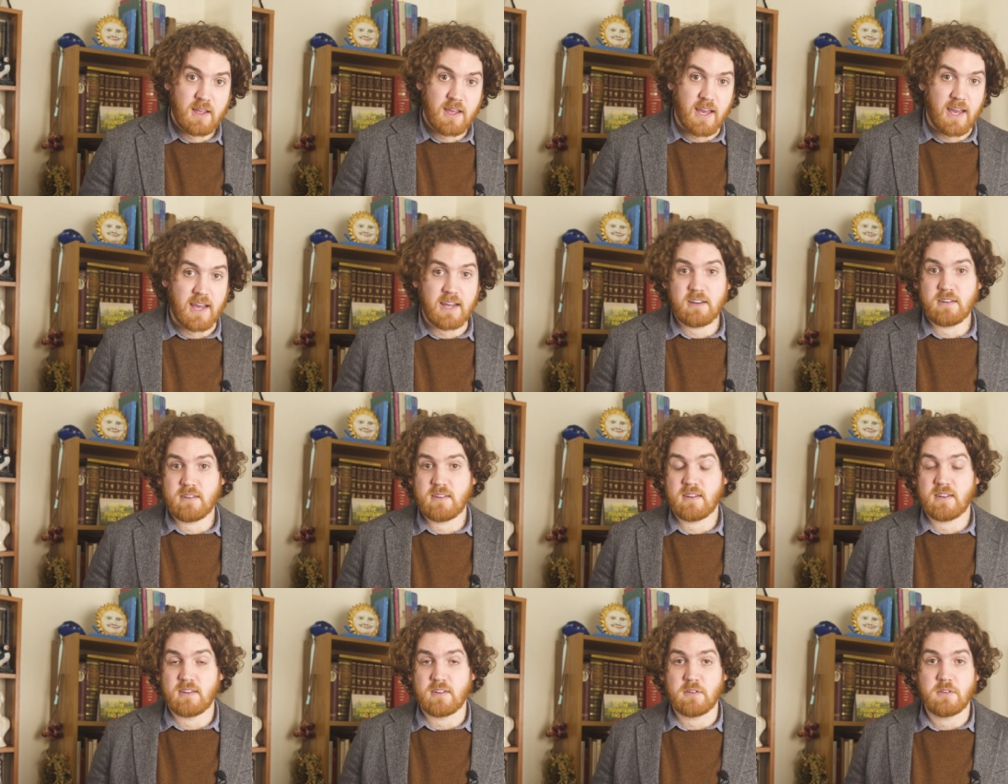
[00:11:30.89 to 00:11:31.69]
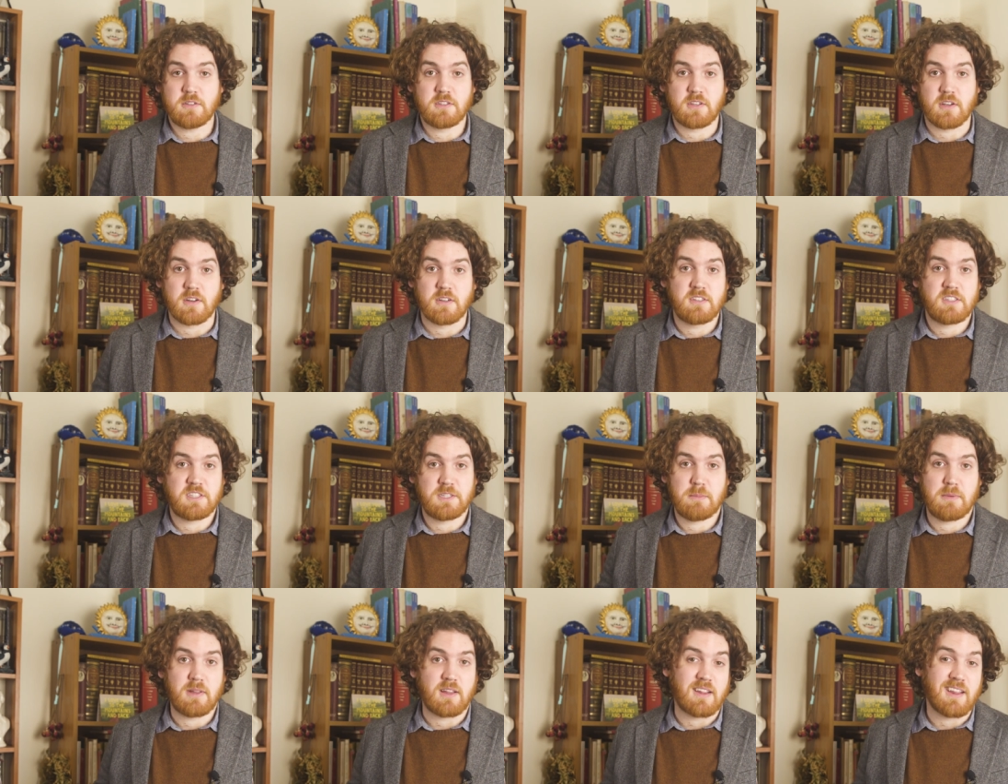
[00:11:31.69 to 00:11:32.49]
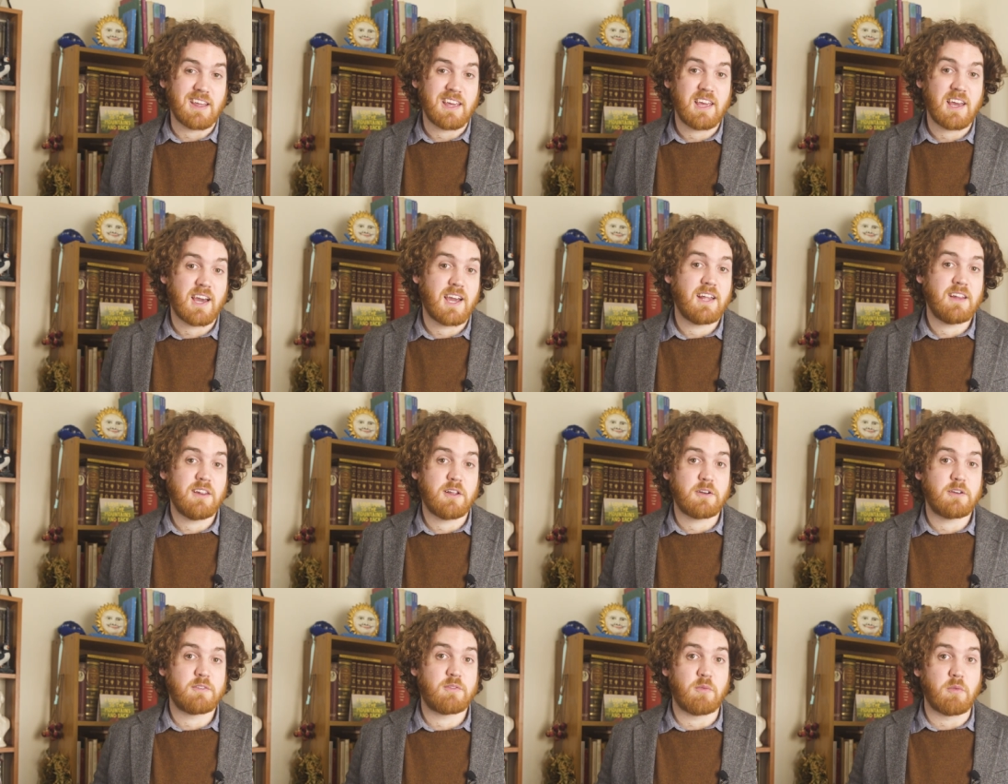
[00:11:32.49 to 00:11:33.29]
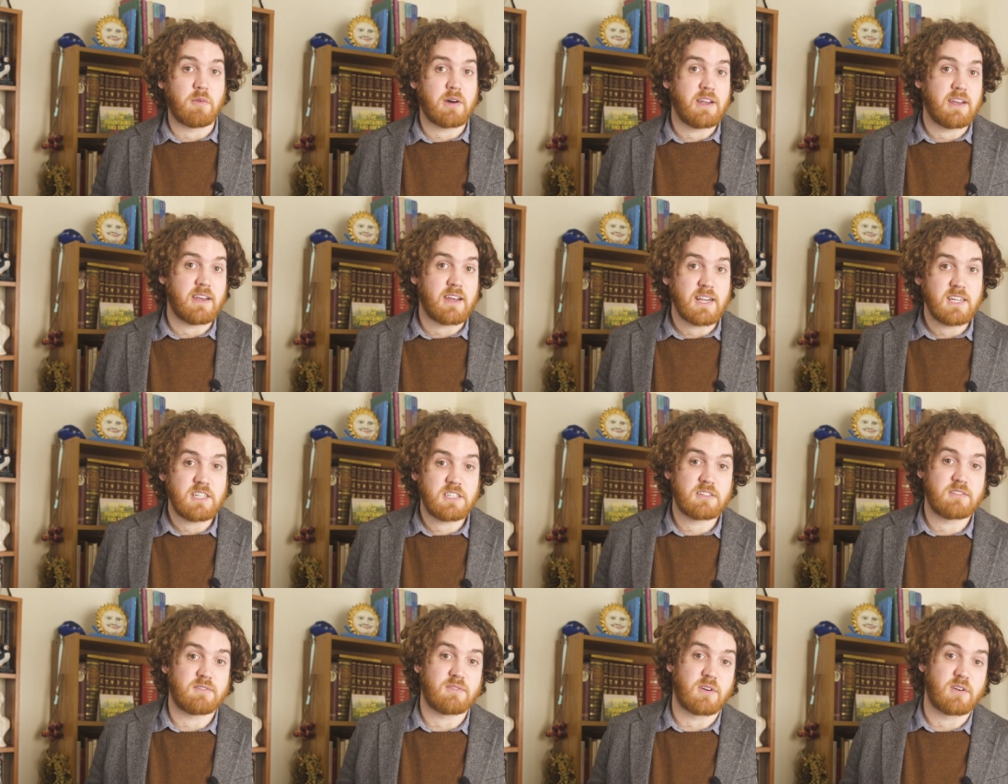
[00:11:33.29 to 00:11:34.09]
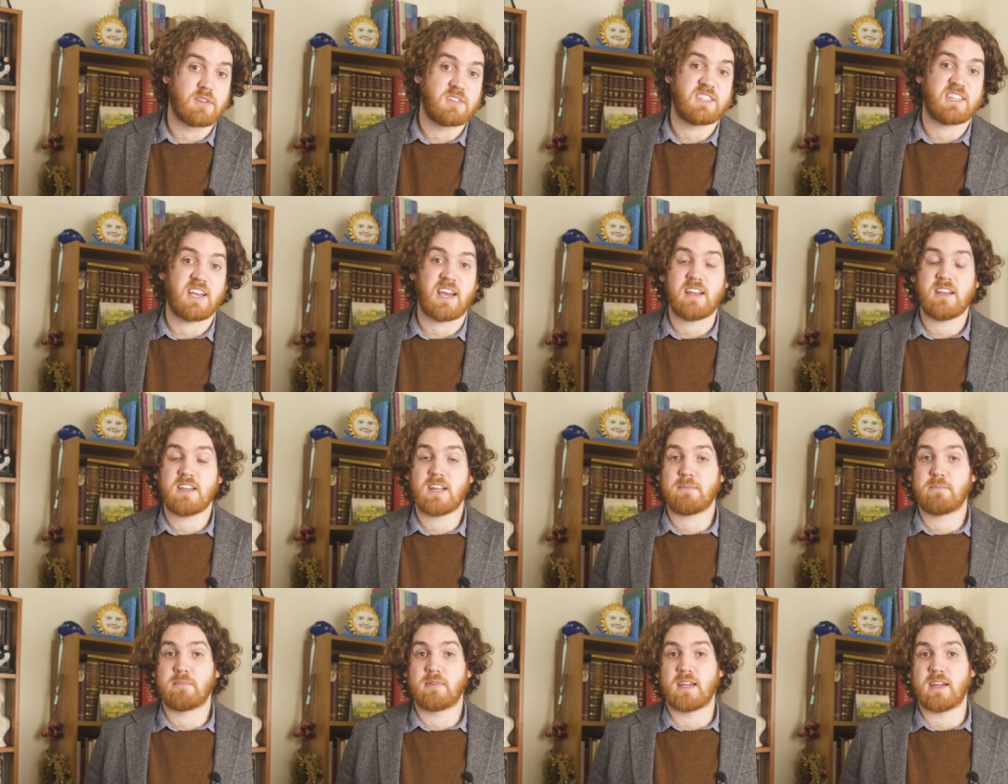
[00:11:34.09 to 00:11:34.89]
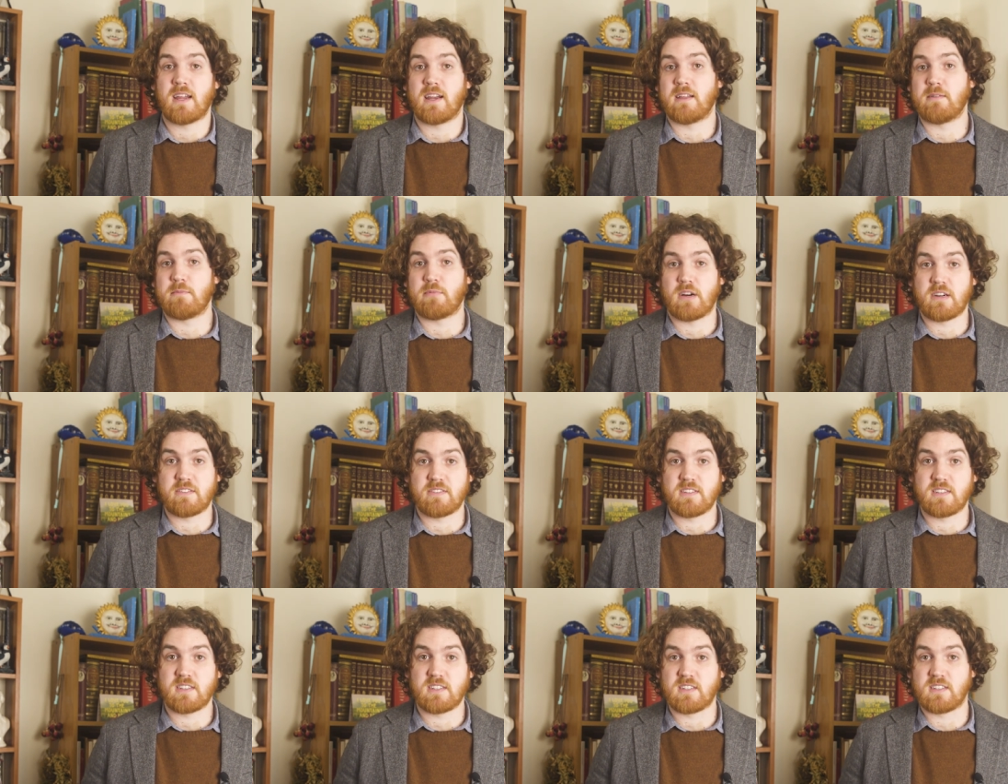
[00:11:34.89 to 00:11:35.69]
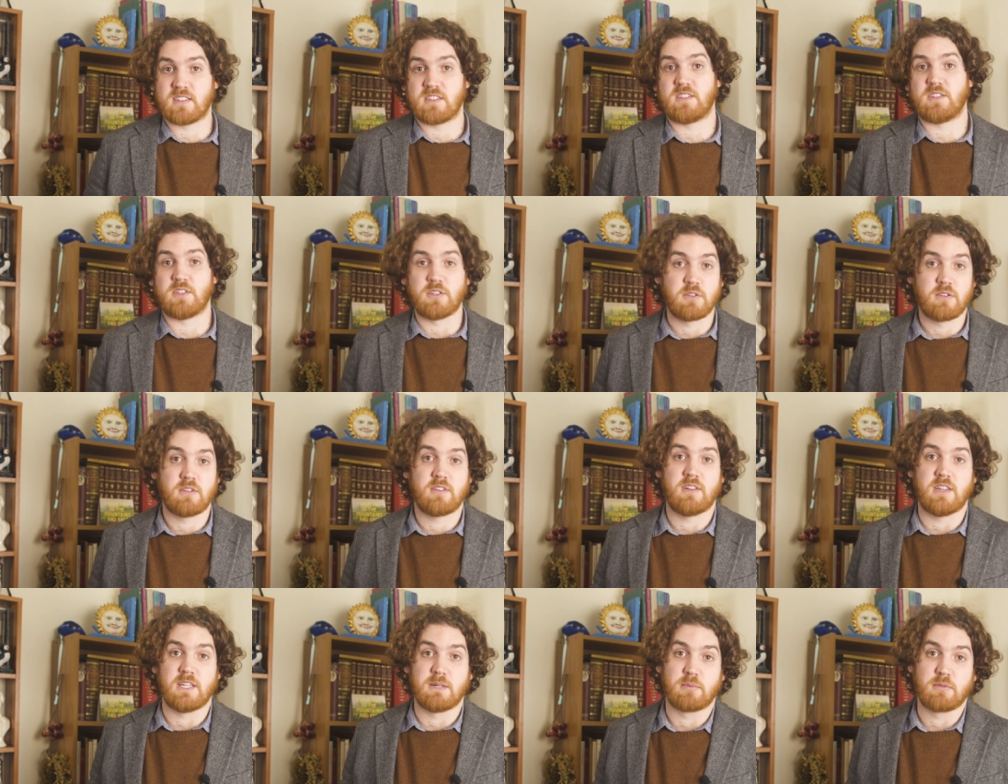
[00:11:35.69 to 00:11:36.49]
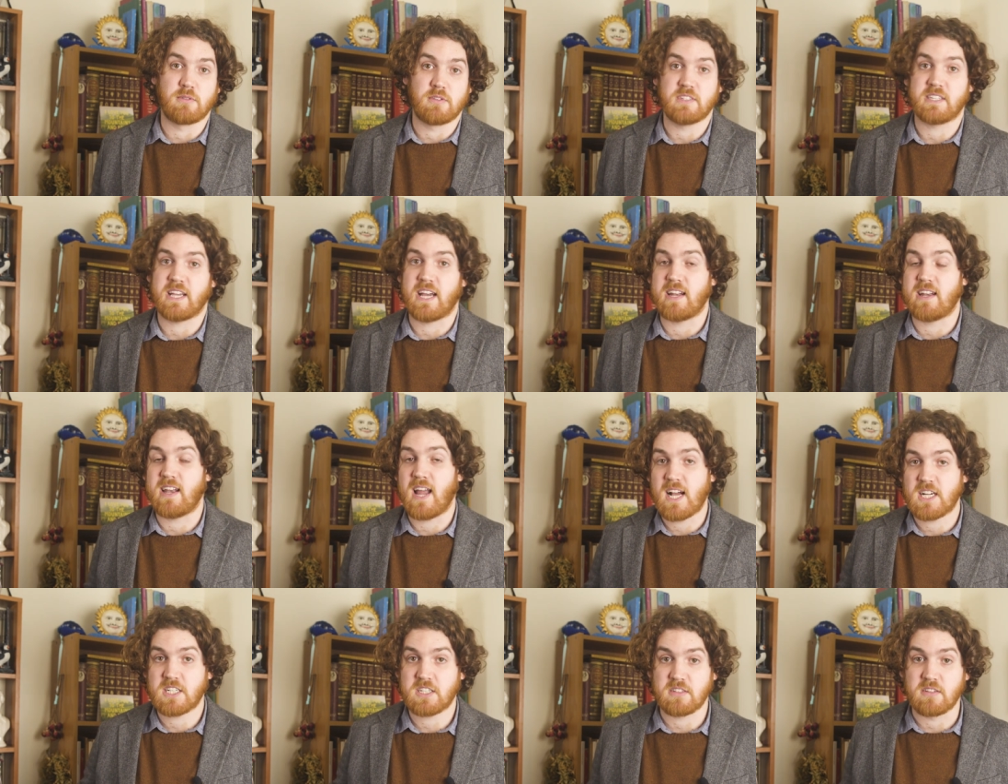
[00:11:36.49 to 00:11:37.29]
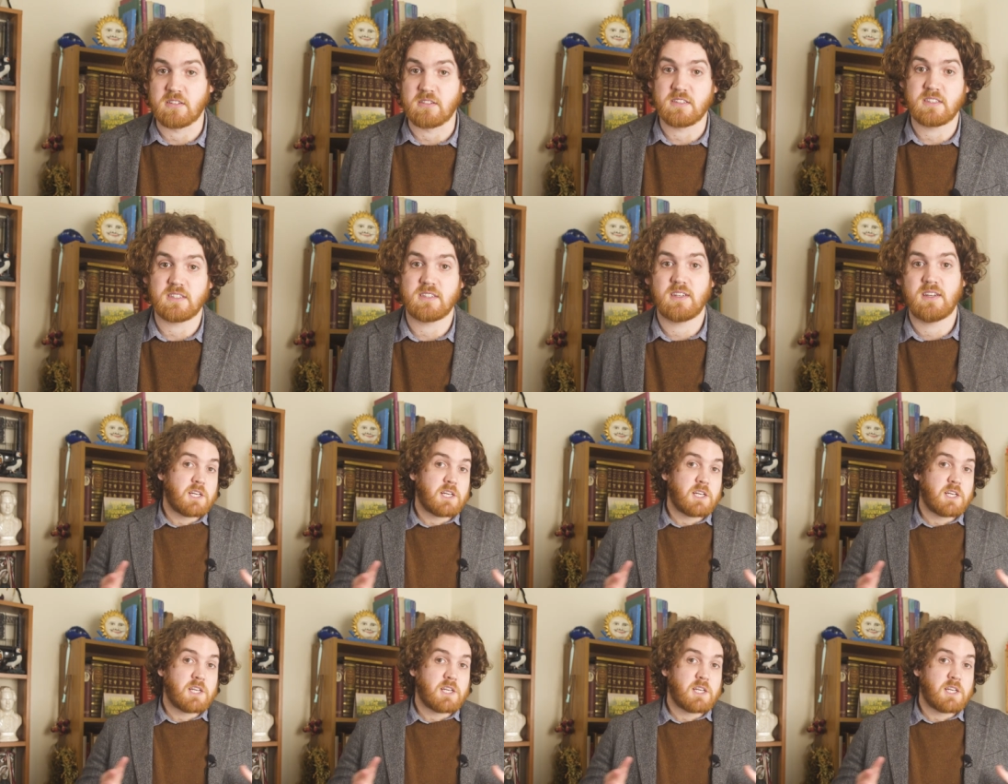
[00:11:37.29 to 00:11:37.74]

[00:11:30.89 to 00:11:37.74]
And also, similarly, a lot of One Nation votes end up getting preferences to Liberals and Nationals.